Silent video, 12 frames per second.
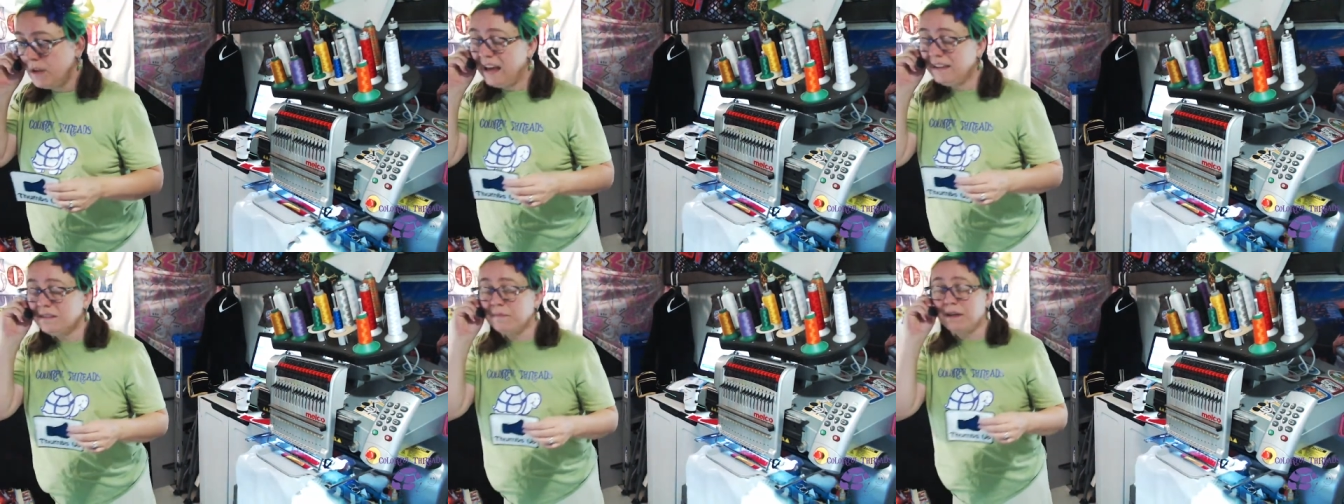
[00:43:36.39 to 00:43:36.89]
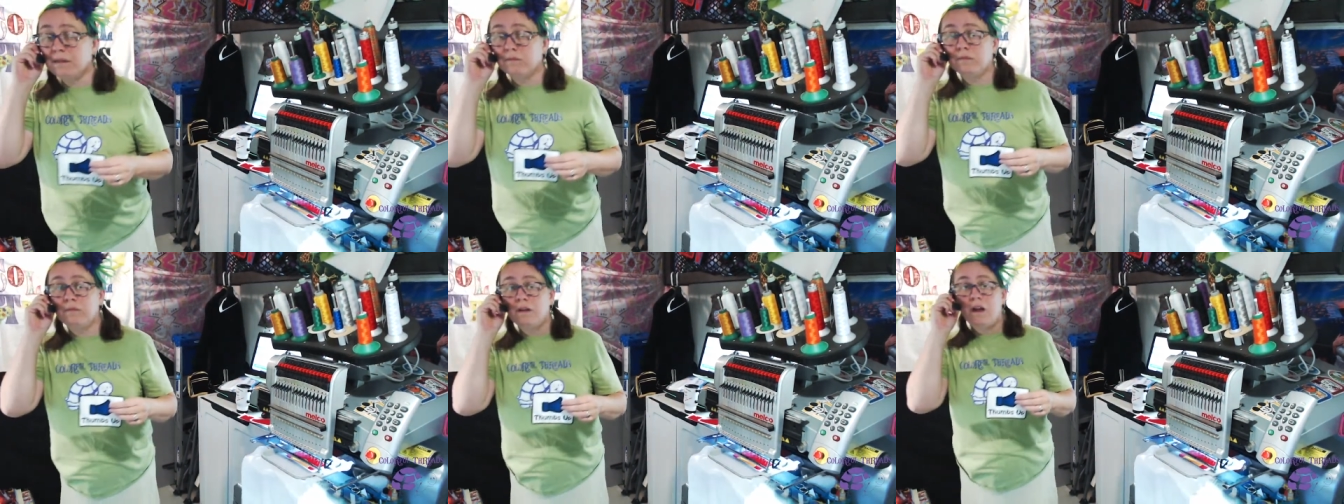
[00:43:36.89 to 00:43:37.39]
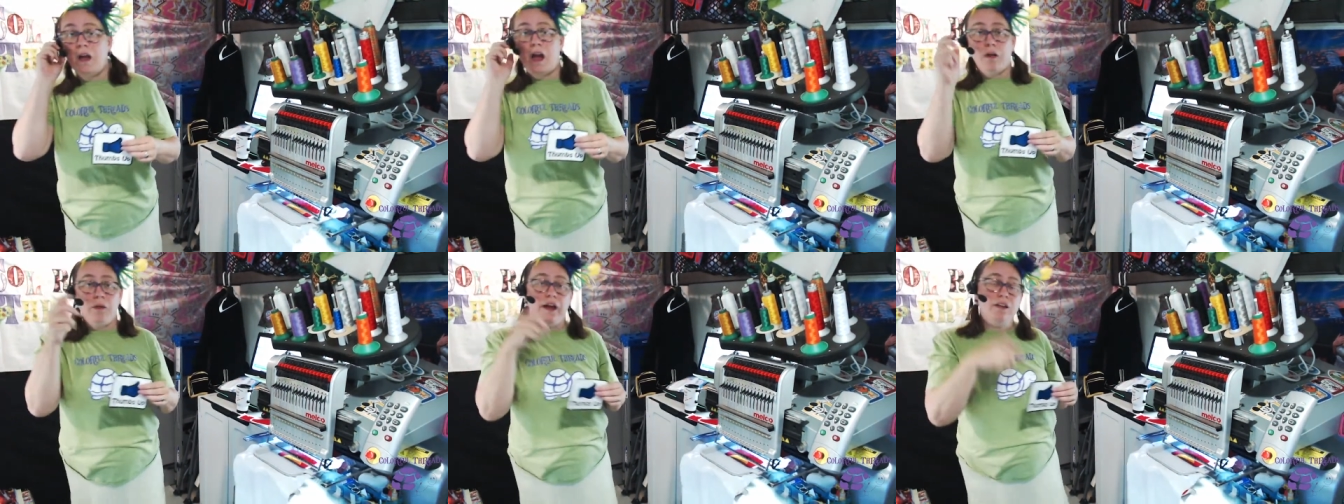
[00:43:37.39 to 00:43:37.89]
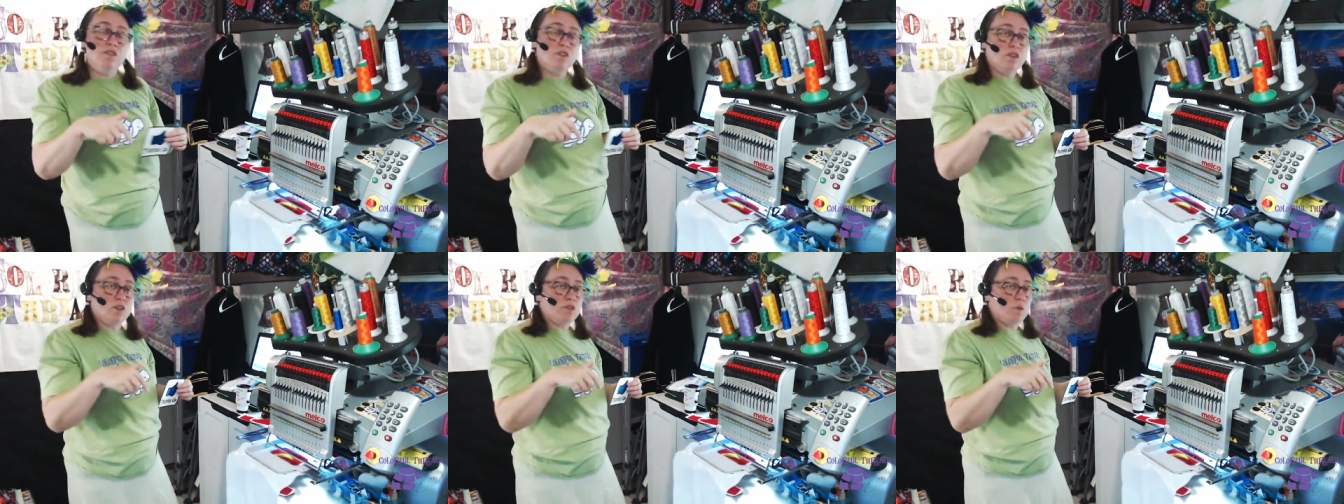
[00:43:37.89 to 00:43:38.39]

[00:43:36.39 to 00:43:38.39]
ask me. I'll answer those